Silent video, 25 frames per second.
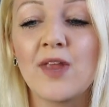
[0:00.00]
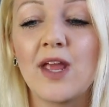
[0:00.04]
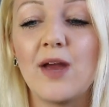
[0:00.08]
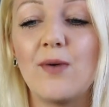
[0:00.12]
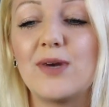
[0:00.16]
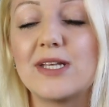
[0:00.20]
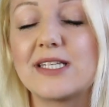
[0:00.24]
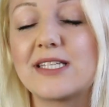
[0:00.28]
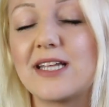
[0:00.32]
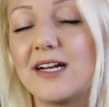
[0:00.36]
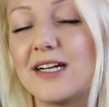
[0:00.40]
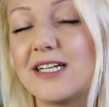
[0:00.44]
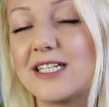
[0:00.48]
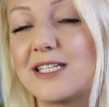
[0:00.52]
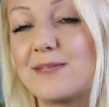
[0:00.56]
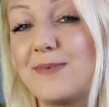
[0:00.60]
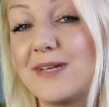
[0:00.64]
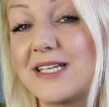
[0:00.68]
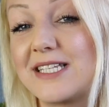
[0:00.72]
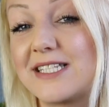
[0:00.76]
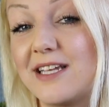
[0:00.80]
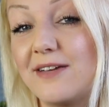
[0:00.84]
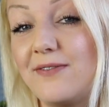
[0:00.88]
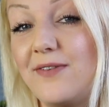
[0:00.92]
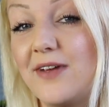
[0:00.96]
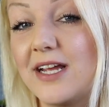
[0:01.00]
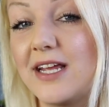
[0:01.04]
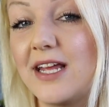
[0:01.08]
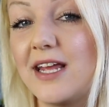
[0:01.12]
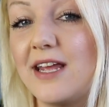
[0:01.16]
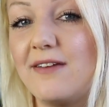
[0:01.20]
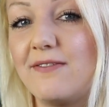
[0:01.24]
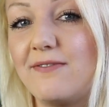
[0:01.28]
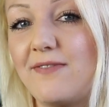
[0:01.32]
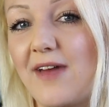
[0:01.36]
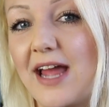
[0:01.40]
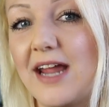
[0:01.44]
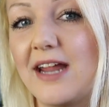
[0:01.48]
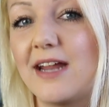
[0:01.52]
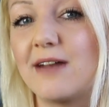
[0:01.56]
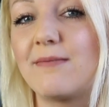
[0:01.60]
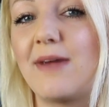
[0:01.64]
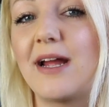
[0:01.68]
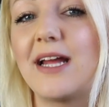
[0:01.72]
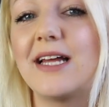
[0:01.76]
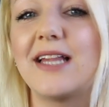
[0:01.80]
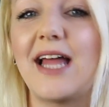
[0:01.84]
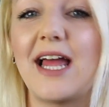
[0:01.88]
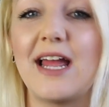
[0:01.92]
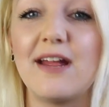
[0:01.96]
Was there a specific event in
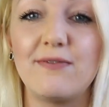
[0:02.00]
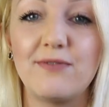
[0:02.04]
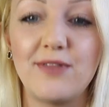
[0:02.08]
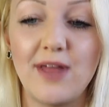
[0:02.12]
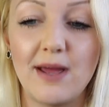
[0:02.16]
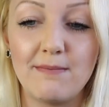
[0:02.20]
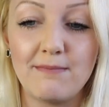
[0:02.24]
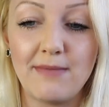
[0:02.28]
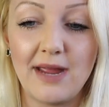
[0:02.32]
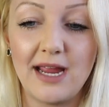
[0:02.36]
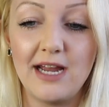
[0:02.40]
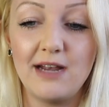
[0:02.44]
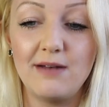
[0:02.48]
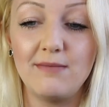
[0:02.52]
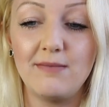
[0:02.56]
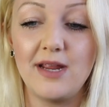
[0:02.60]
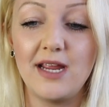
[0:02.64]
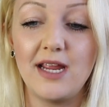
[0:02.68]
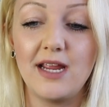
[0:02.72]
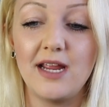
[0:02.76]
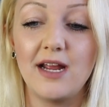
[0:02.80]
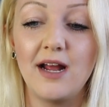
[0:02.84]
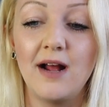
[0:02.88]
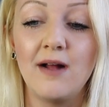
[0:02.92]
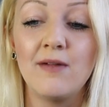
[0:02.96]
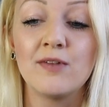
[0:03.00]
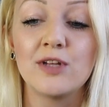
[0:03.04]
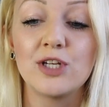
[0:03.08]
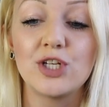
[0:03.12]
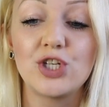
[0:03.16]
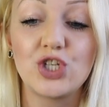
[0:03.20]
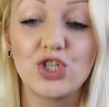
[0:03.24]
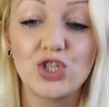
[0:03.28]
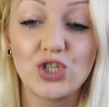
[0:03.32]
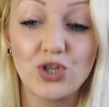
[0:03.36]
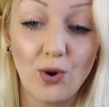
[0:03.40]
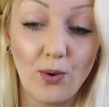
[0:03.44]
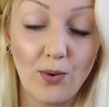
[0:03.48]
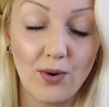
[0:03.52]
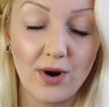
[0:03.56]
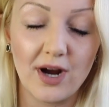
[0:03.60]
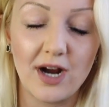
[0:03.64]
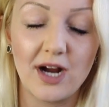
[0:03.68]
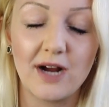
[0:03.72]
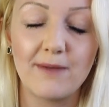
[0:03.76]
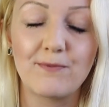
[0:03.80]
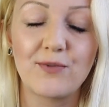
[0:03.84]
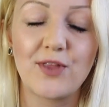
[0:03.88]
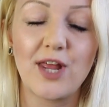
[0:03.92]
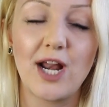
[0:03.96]
my life that made me
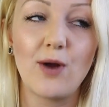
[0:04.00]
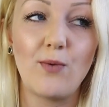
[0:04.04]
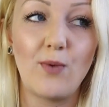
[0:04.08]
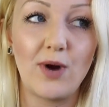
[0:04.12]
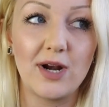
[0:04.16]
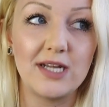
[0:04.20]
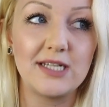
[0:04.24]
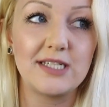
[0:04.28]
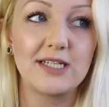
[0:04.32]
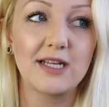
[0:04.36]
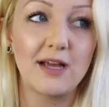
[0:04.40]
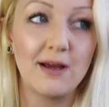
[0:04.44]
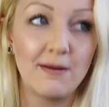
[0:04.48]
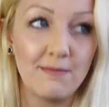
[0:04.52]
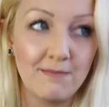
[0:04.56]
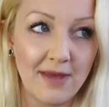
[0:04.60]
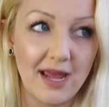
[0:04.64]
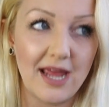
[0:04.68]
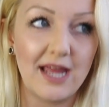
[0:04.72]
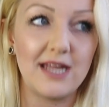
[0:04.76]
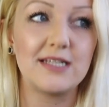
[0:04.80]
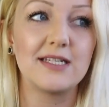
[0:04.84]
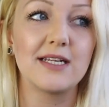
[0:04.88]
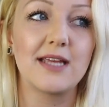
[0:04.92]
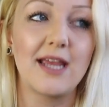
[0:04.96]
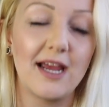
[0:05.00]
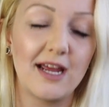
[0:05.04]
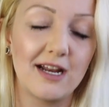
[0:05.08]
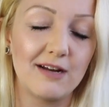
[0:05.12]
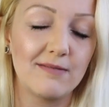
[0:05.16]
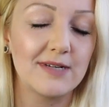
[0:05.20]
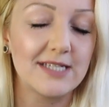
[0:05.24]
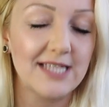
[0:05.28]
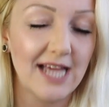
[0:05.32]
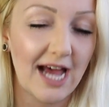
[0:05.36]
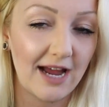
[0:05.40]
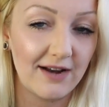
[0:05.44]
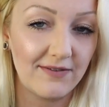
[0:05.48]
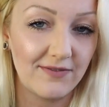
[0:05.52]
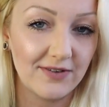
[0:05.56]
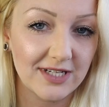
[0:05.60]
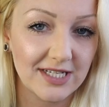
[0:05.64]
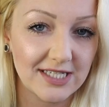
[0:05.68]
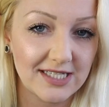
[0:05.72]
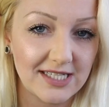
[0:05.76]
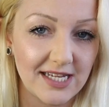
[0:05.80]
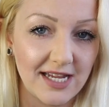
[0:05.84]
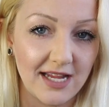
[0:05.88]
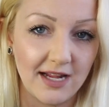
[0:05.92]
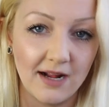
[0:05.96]
sure that I wanted to commit to cannabis
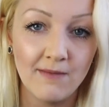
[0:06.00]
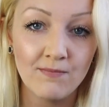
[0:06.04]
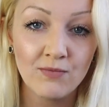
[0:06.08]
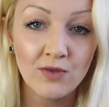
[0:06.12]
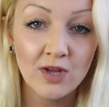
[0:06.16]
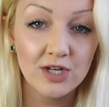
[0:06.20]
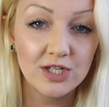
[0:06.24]
advocacy?